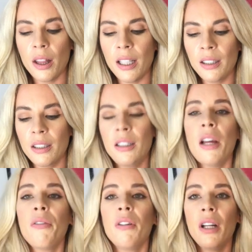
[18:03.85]
This is
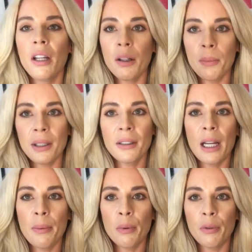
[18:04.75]
definitely going to be a
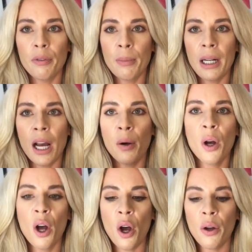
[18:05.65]
staple for me now.
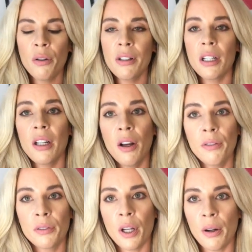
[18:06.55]
I already
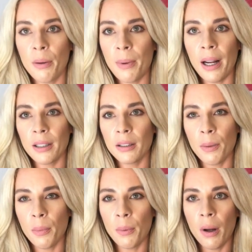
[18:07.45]
loved Olaplex
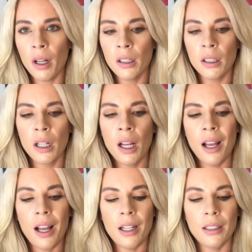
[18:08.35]
#1,
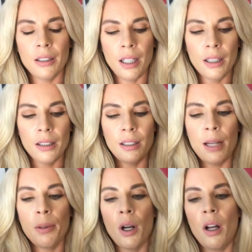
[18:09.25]
and it's like the
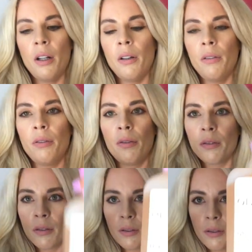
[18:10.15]
same kind
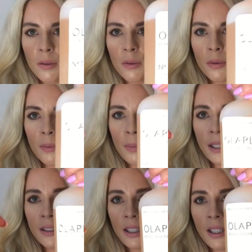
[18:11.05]
of
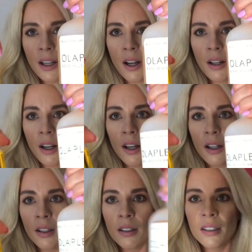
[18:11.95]
pissy
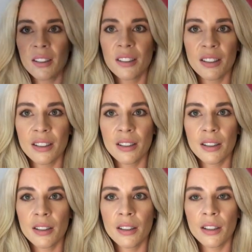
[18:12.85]
colour,
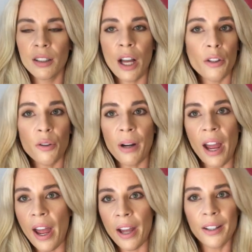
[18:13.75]
sorry,
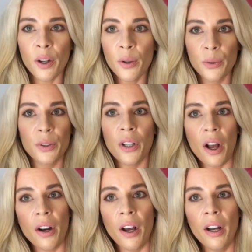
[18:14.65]
hair gold
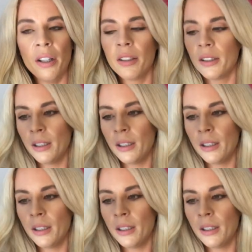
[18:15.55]
colour.